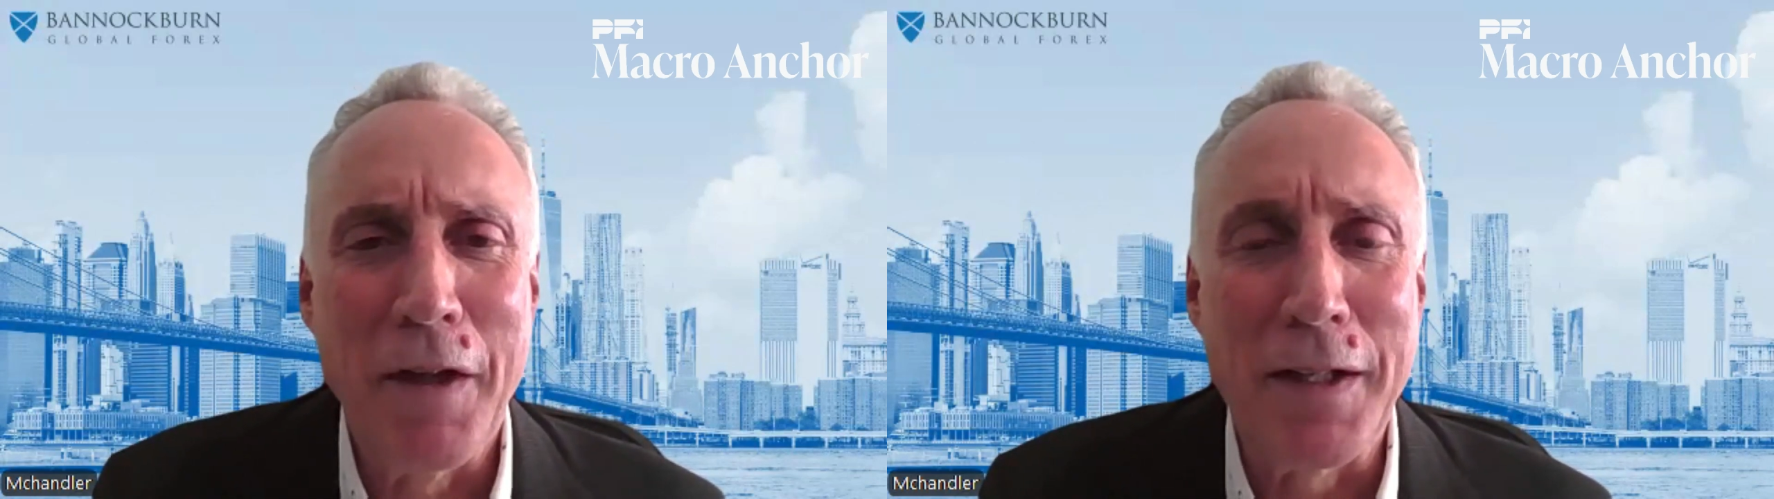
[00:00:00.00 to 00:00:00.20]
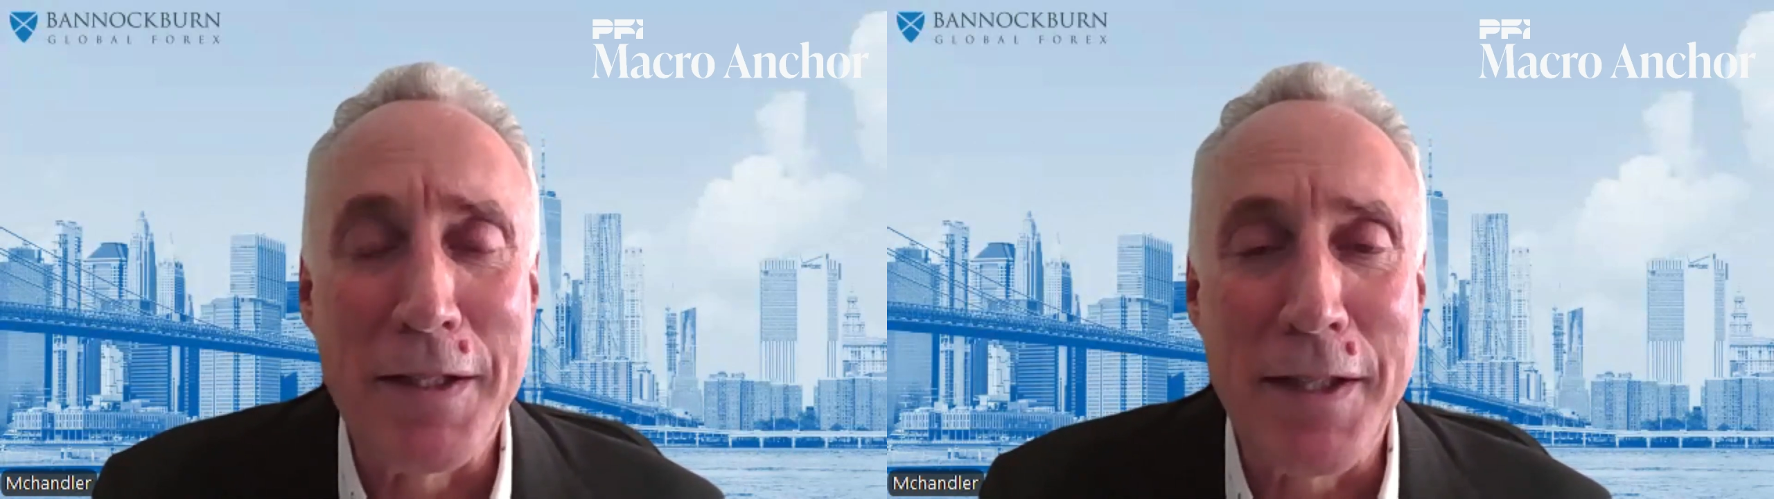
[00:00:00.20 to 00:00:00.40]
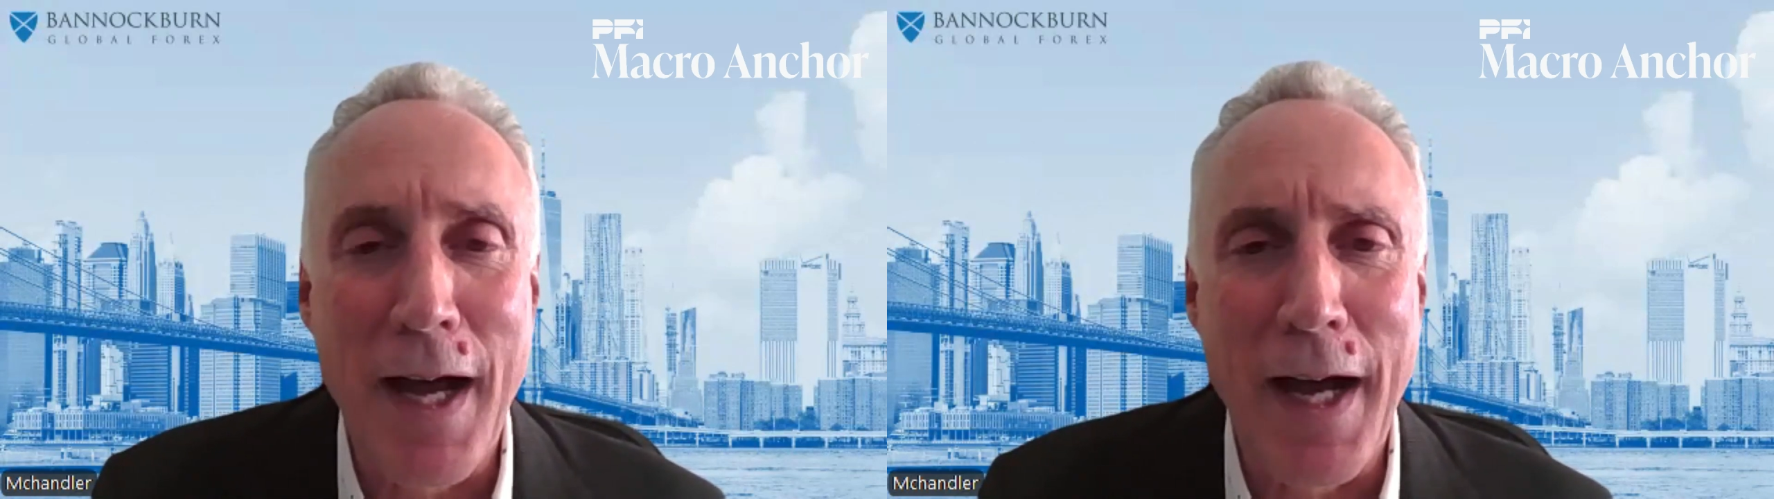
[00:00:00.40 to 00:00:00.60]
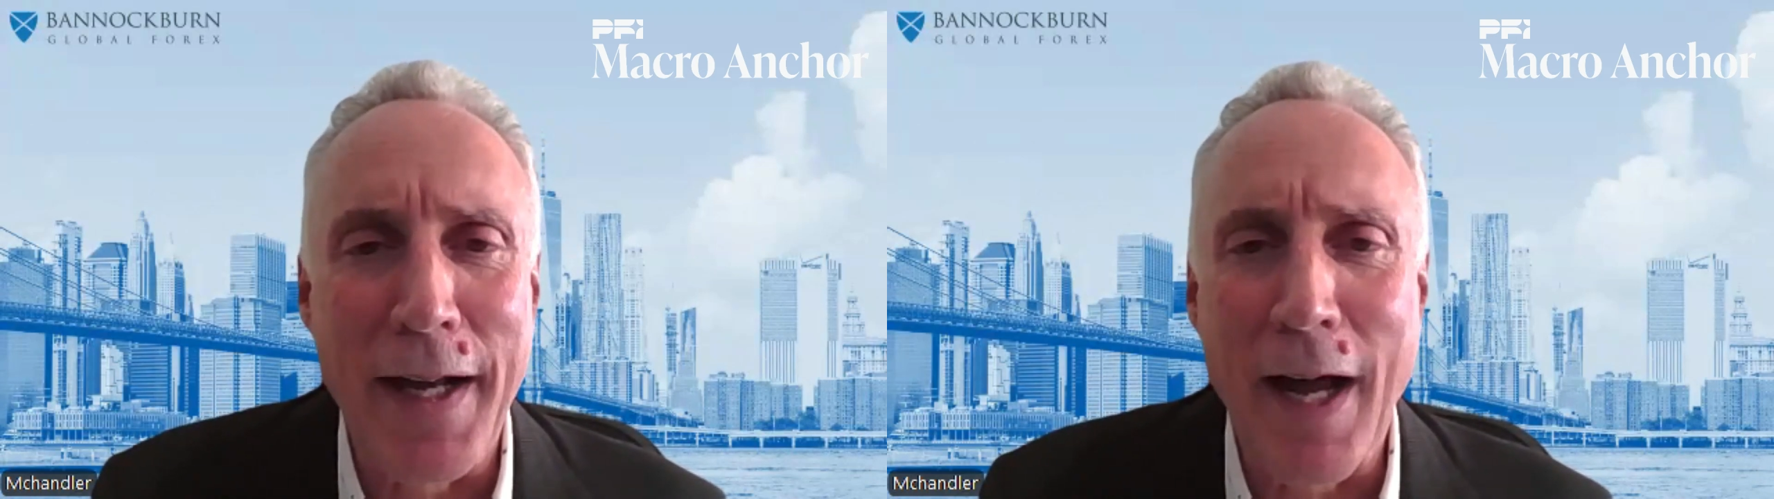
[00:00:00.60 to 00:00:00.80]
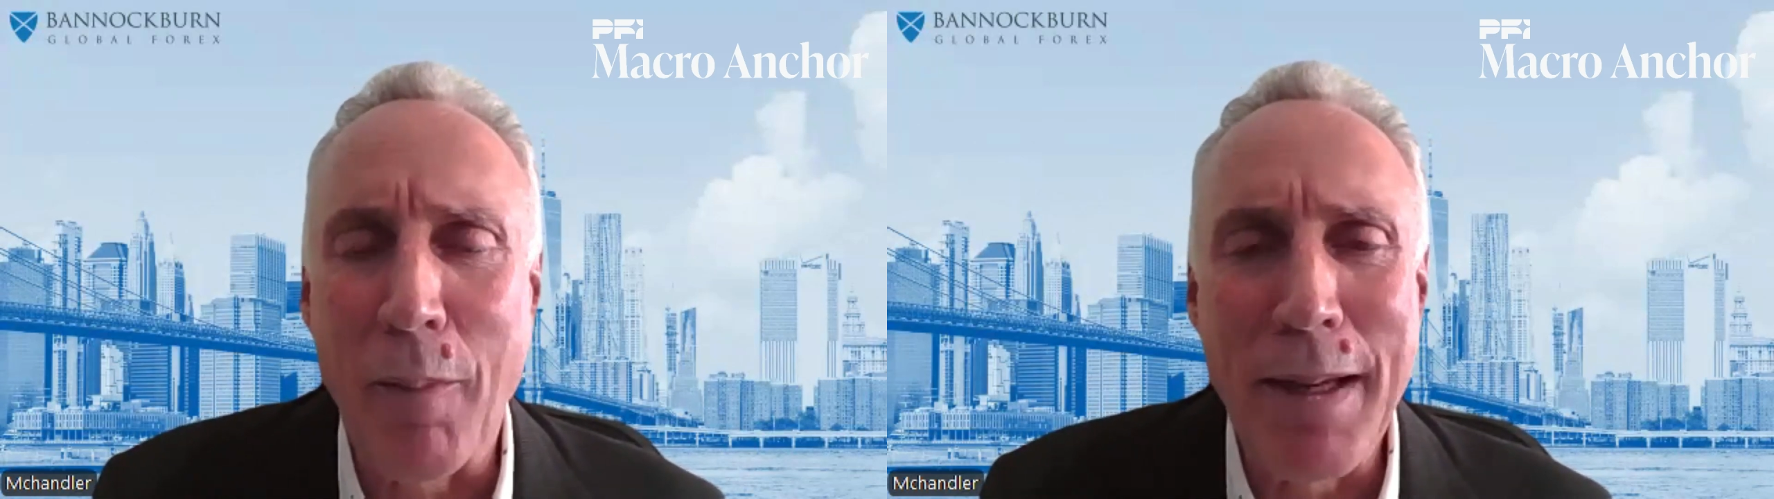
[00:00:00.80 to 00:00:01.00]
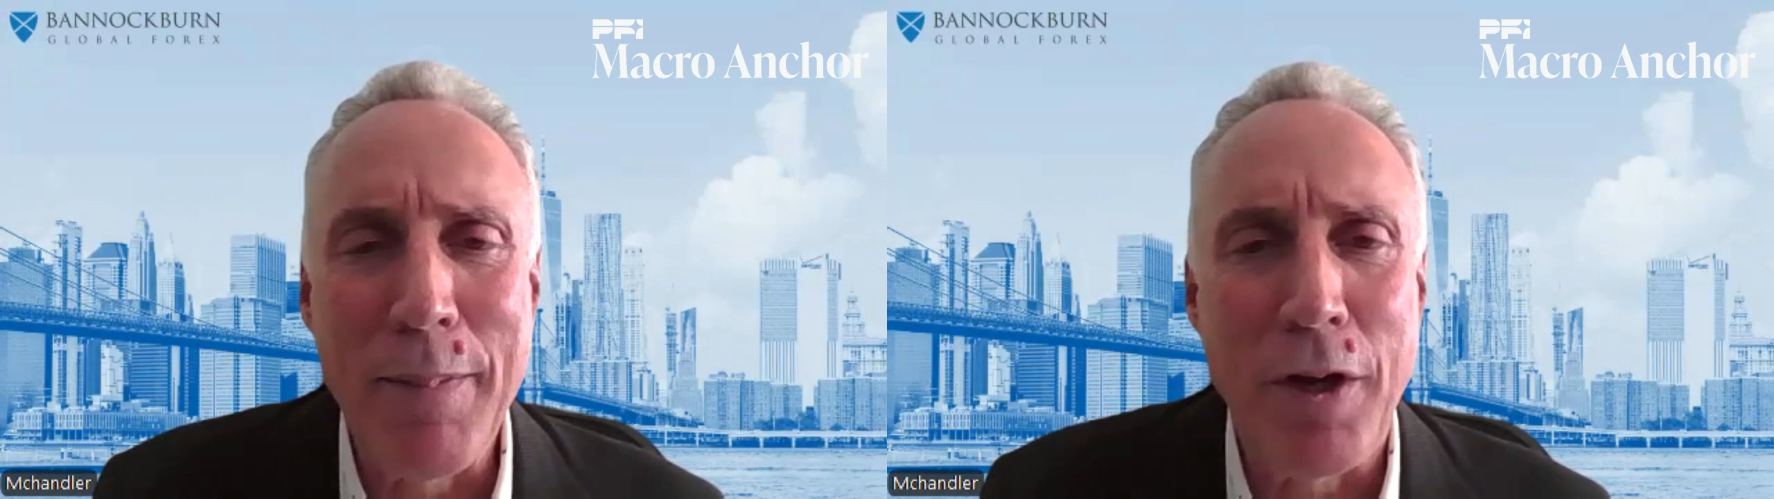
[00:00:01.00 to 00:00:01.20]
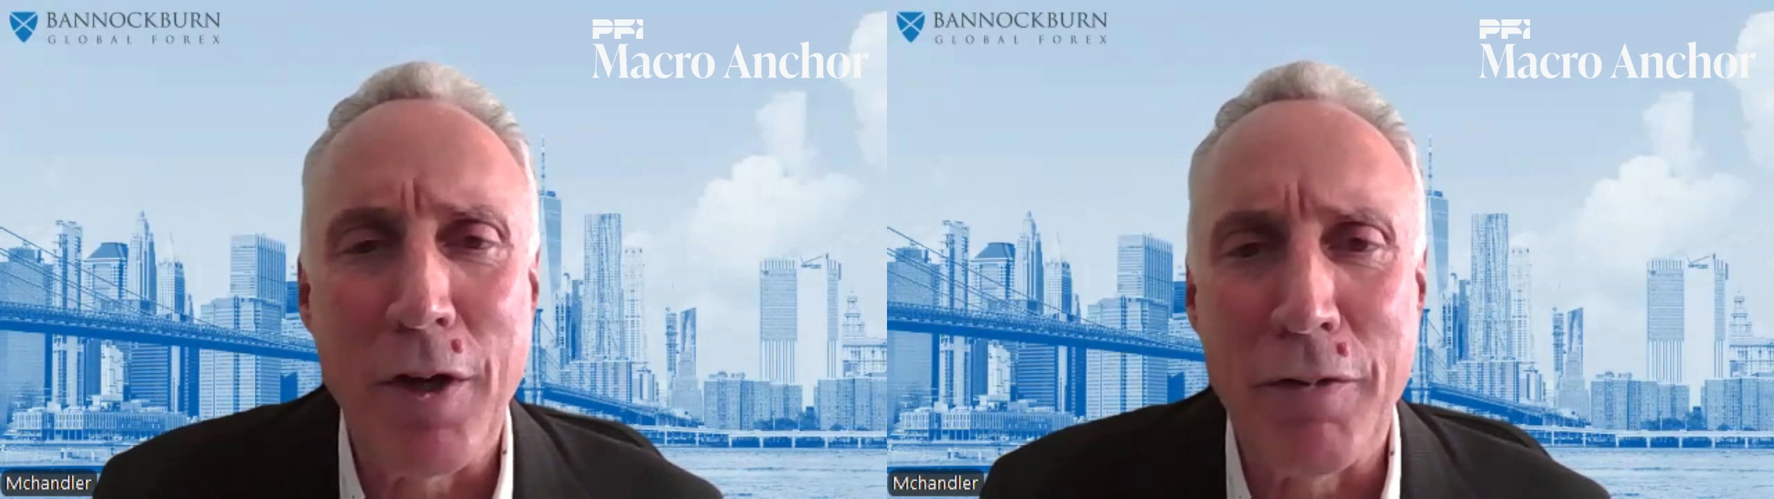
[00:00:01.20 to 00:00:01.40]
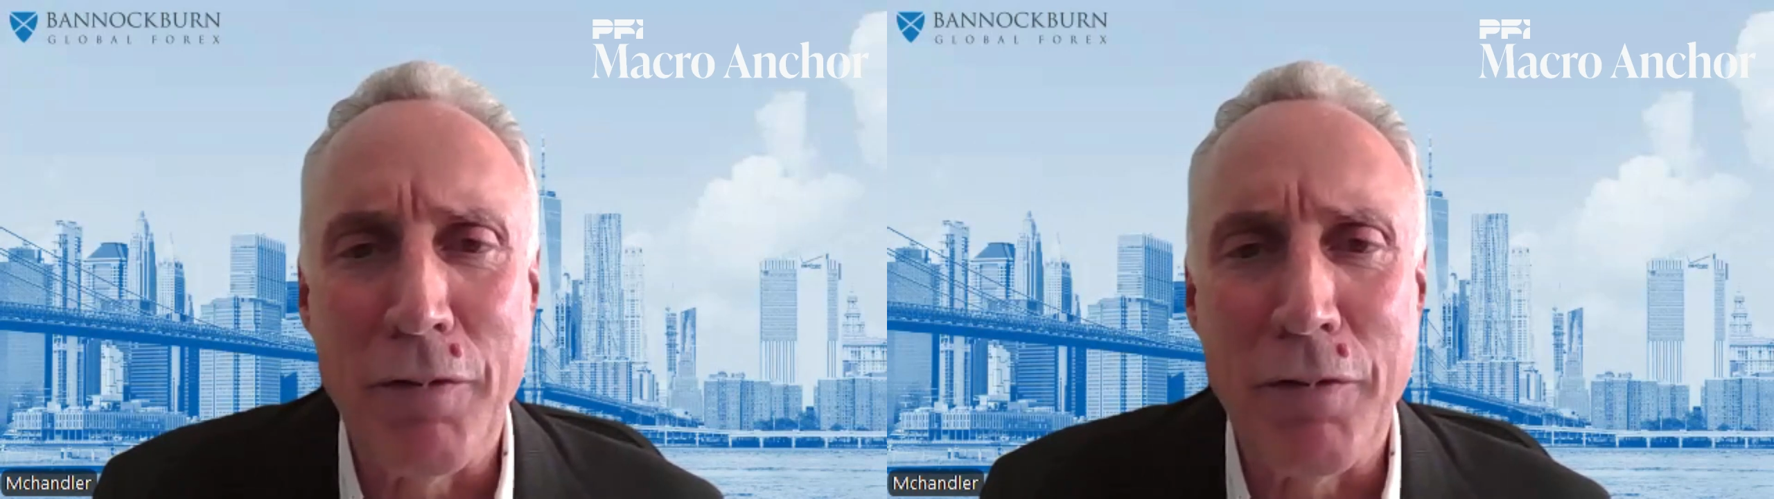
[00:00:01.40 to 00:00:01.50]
decide how people are going to